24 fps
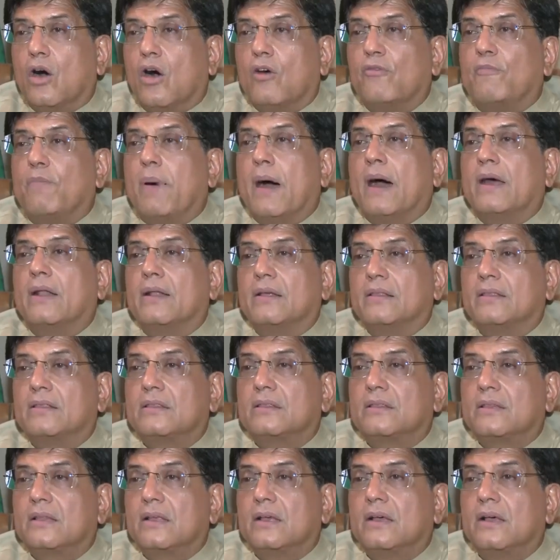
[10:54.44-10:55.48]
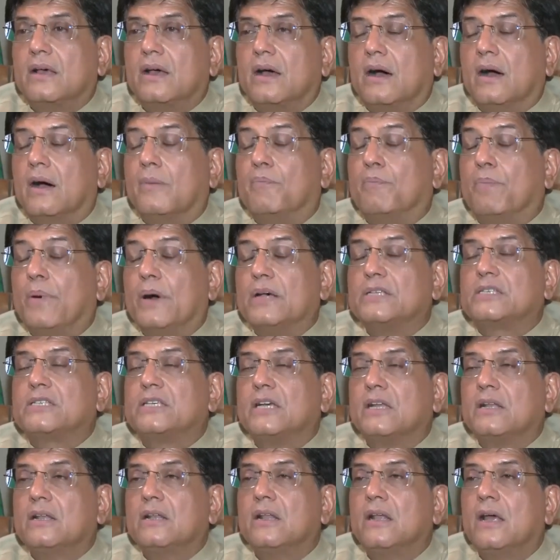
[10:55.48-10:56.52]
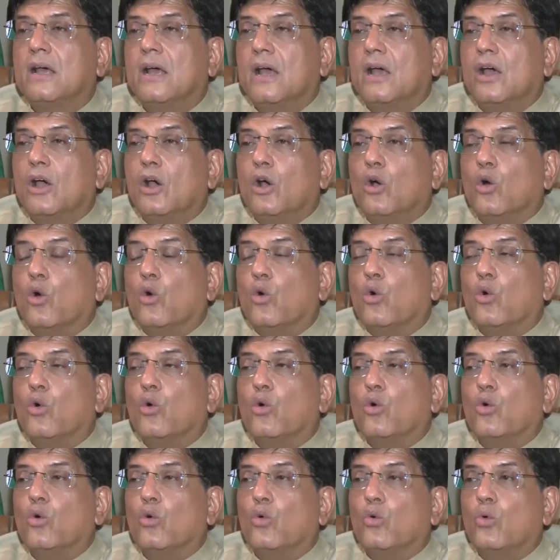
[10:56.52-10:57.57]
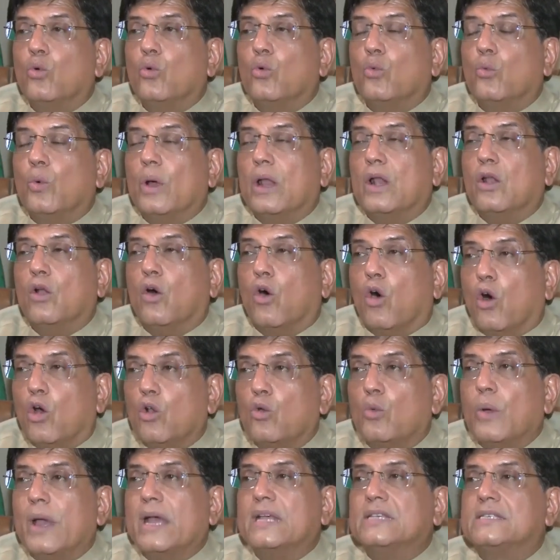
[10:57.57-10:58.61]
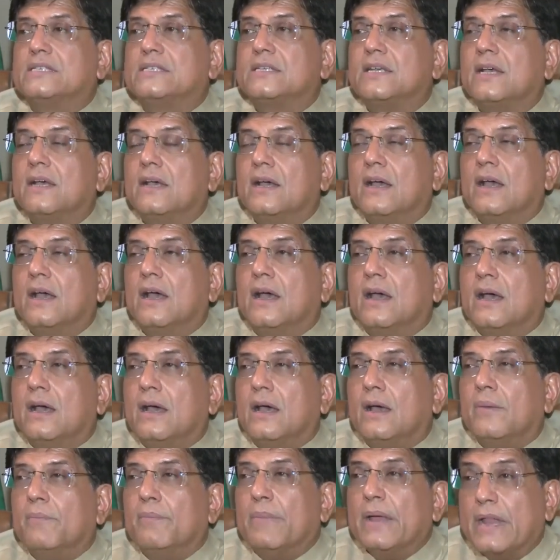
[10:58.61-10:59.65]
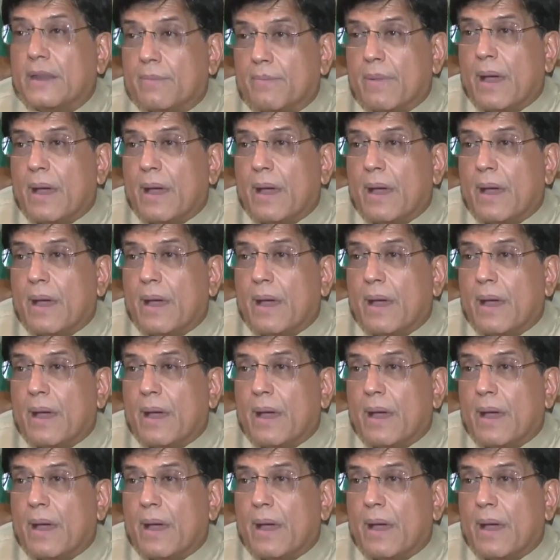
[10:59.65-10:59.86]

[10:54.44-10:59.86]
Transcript: of Bharat, a person who will always be